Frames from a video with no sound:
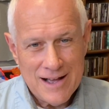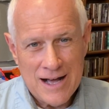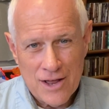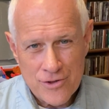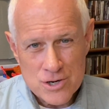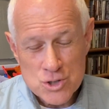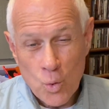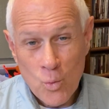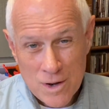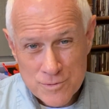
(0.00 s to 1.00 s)
others
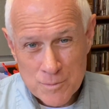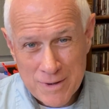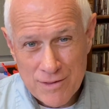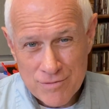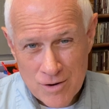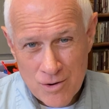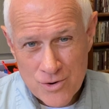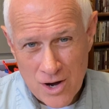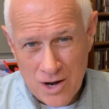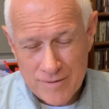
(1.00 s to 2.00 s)
won't be
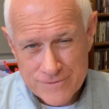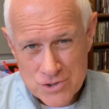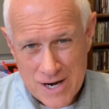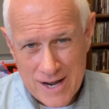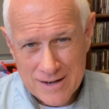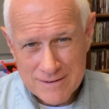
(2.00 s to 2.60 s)
thrown off track.